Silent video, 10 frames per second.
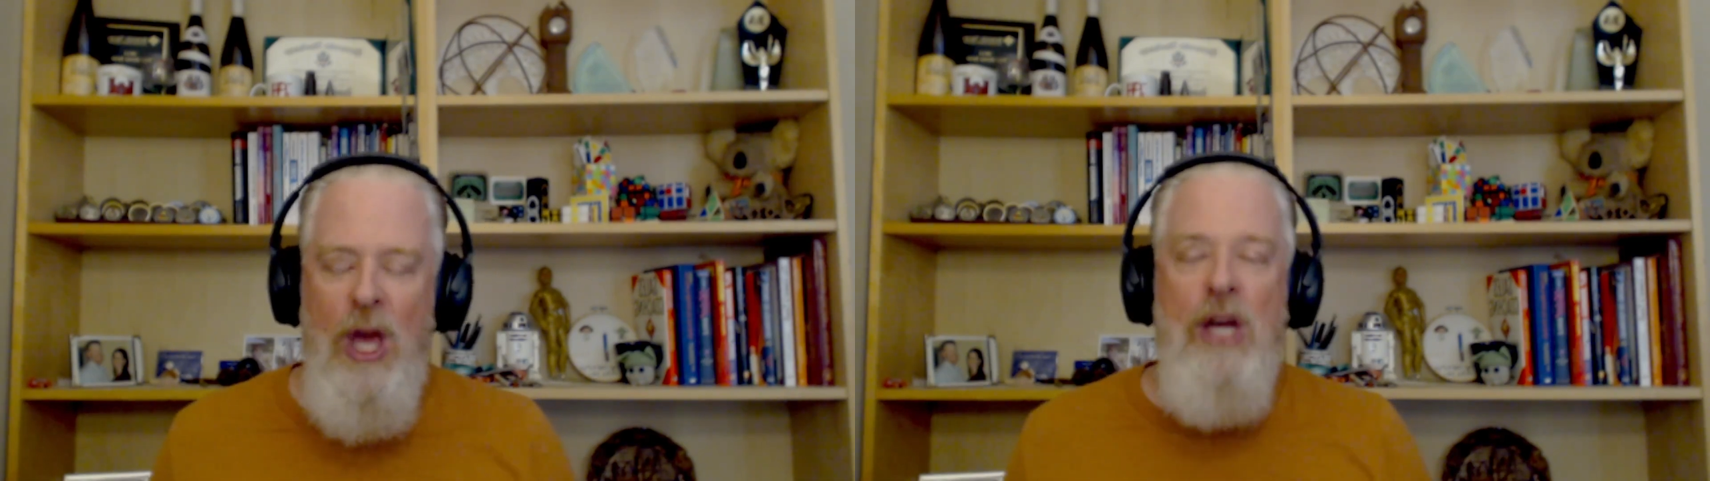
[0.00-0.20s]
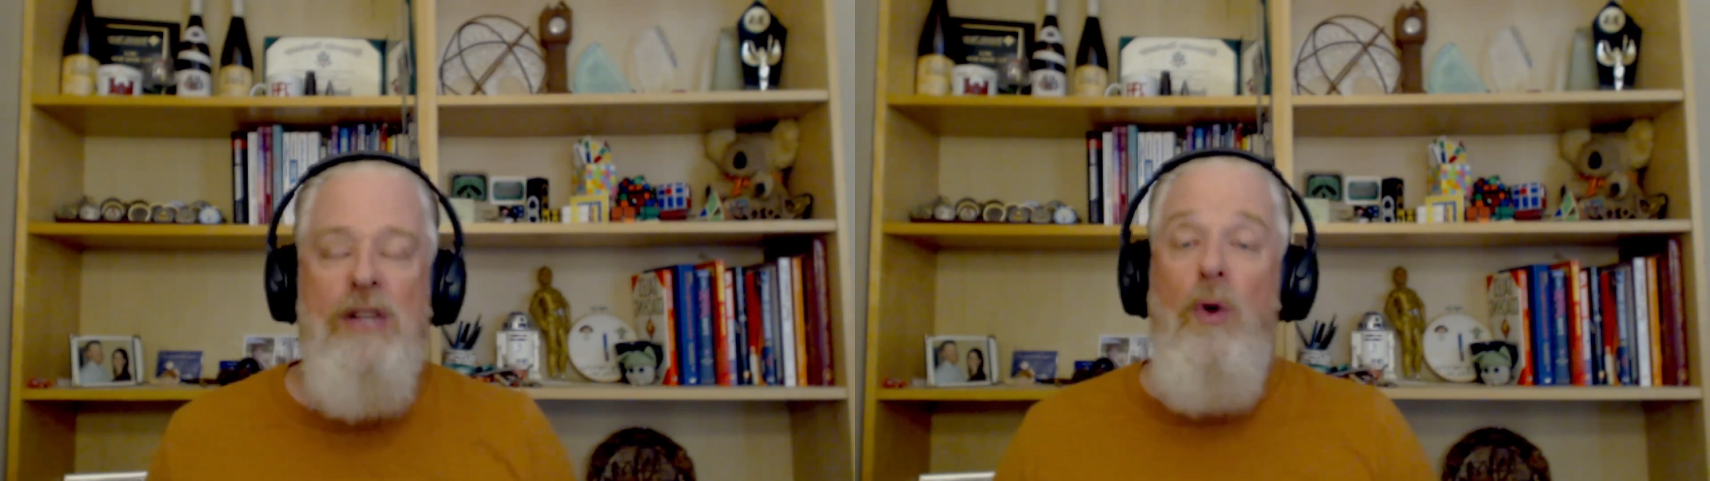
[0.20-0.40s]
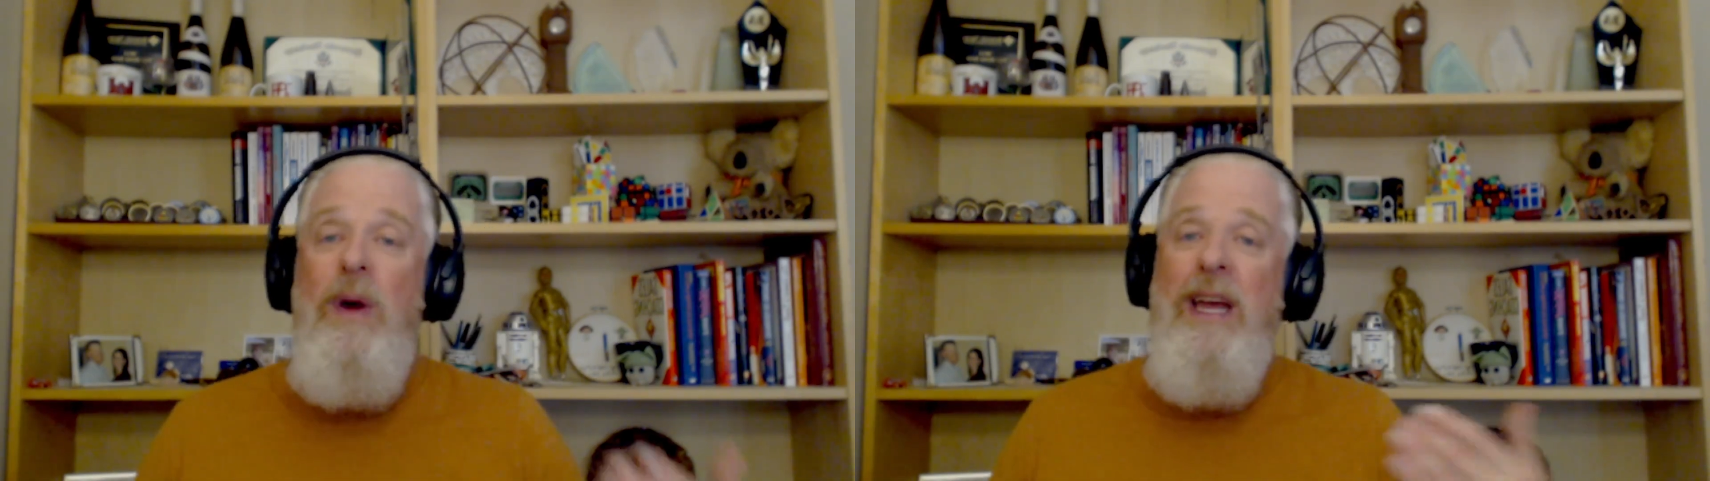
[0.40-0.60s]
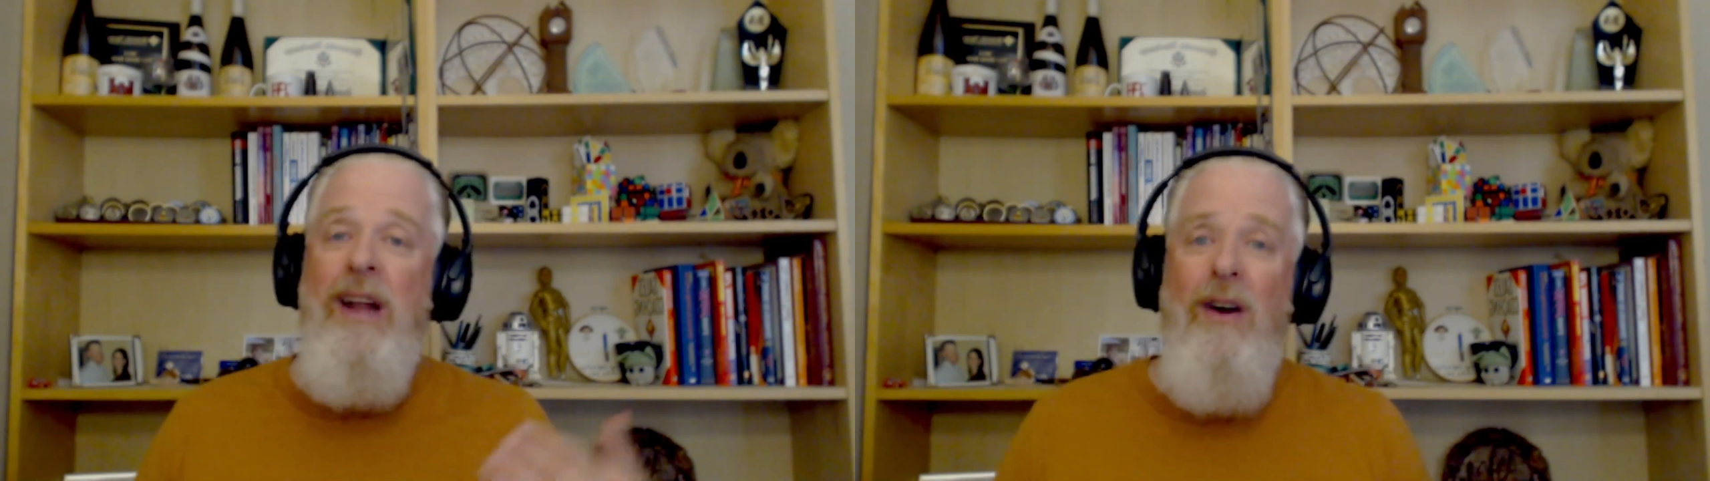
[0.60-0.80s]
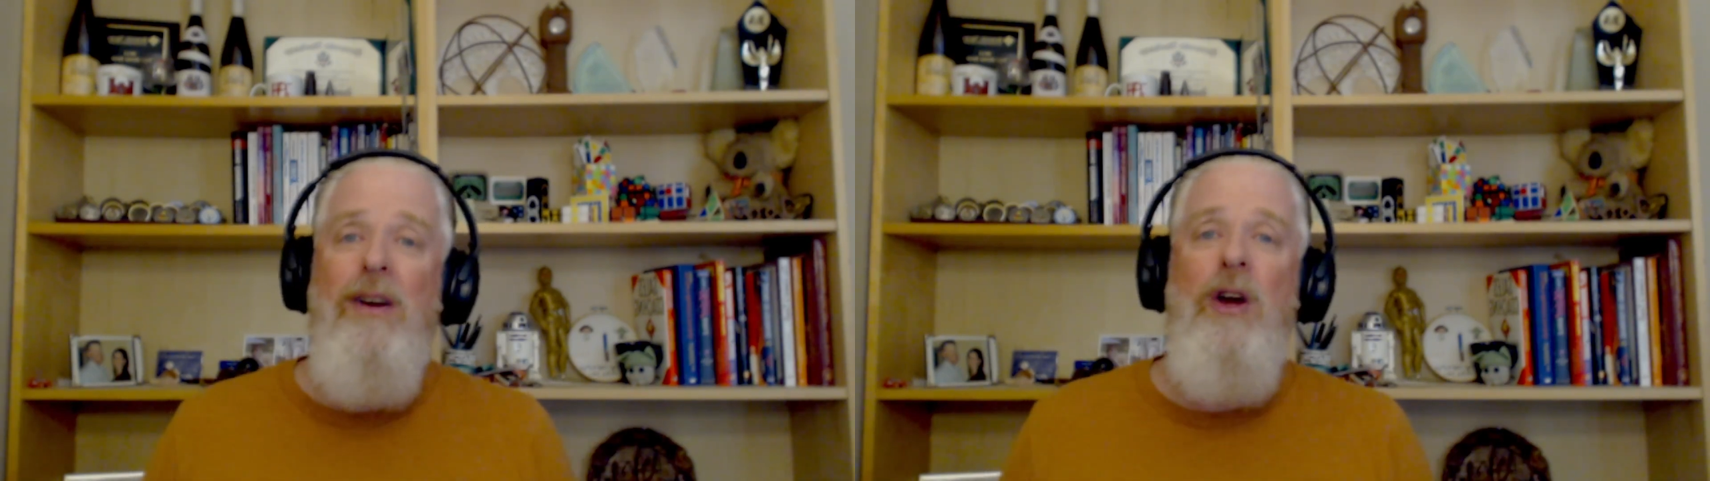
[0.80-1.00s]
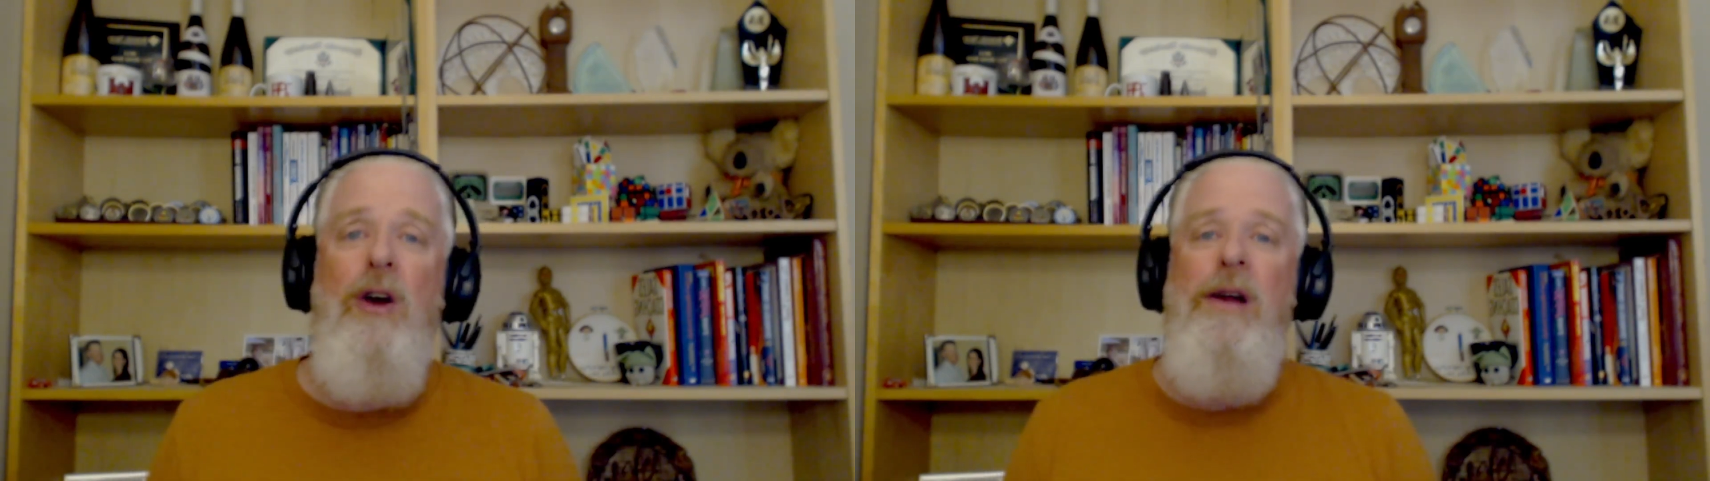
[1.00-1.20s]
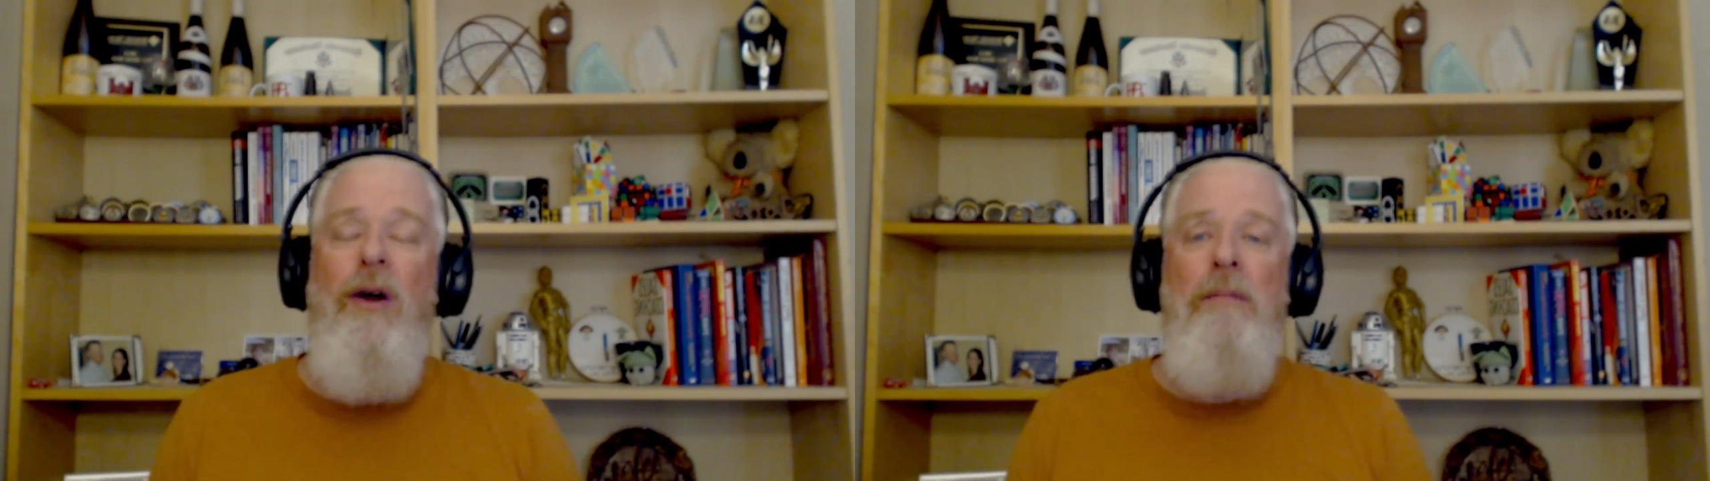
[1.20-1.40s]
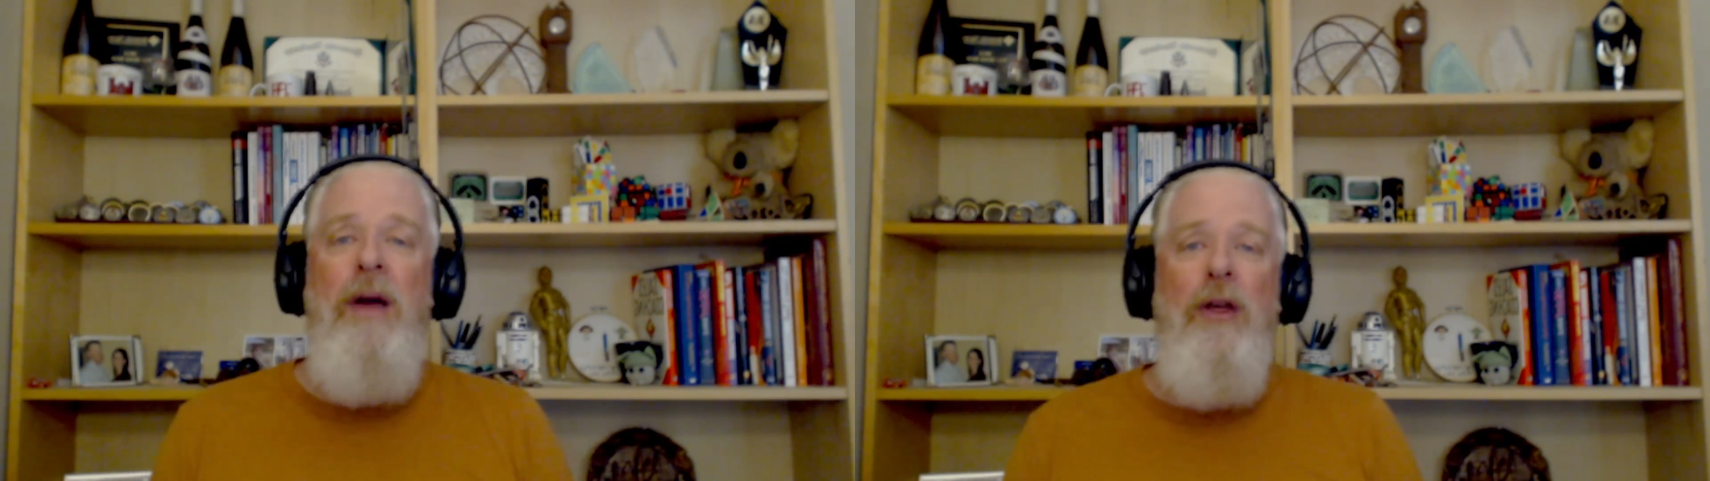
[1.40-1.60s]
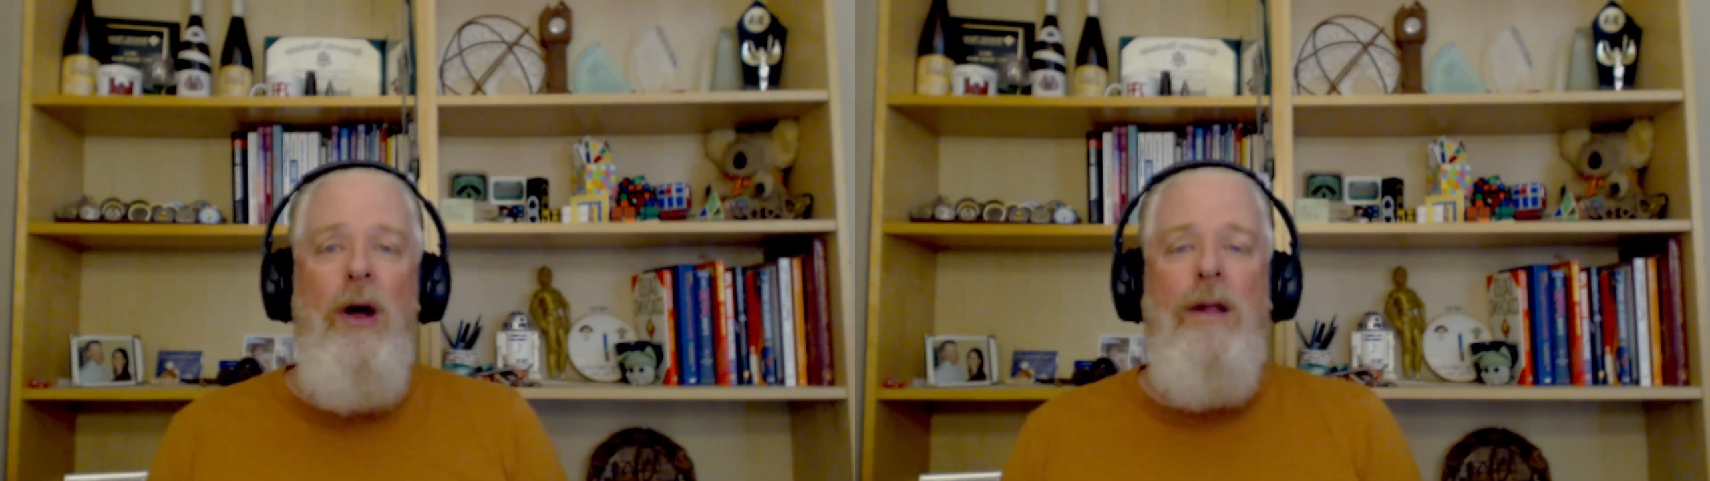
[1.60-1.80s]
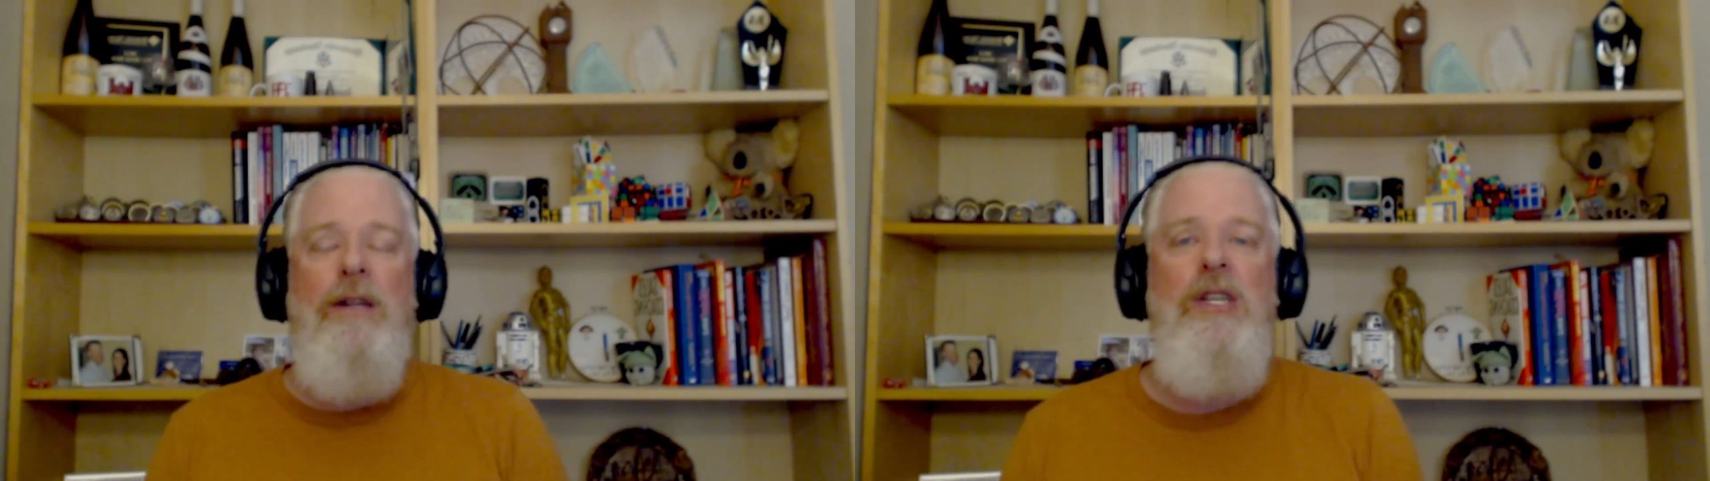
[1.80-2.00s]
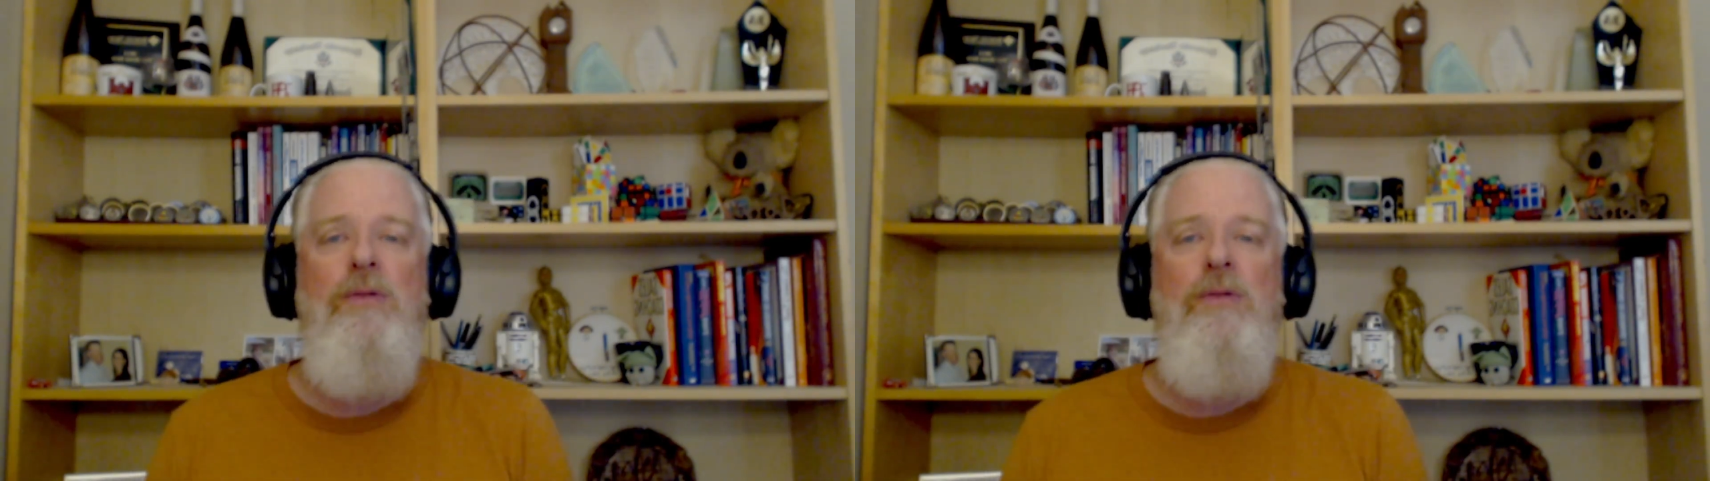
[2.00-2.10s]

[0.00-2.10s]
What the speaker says: So in our methodologies,